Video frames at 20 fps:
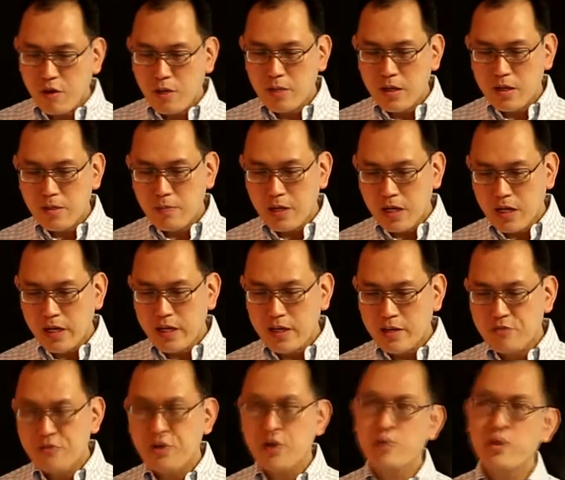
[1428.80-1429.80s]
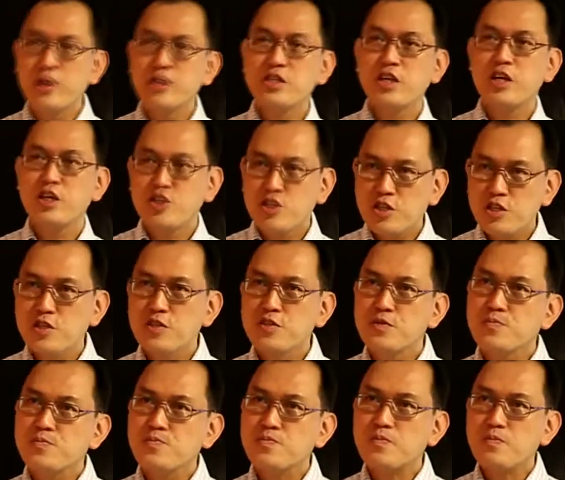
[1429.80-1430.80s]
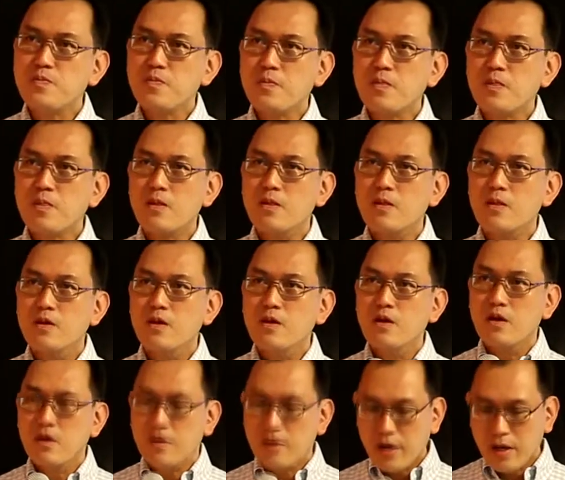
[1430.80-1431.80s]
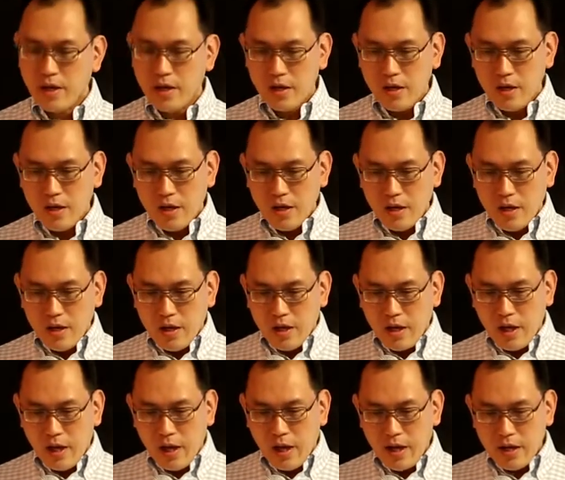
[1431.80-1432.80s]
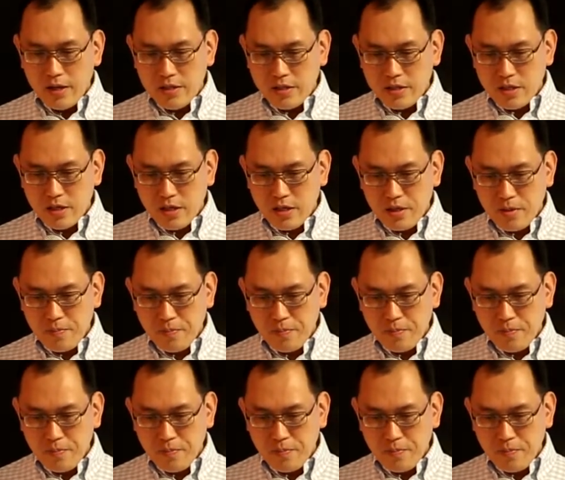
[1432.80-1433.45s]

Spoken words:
the former Merlion railway station. Right? And